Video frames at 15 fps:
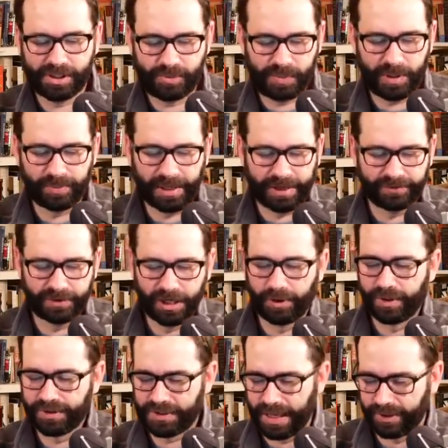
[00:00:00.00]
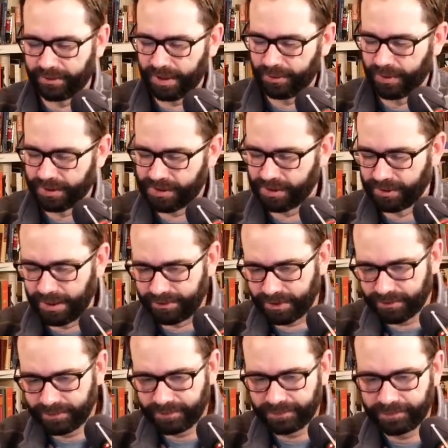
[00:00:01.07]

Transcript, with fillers: these people have no integrity whatsoever.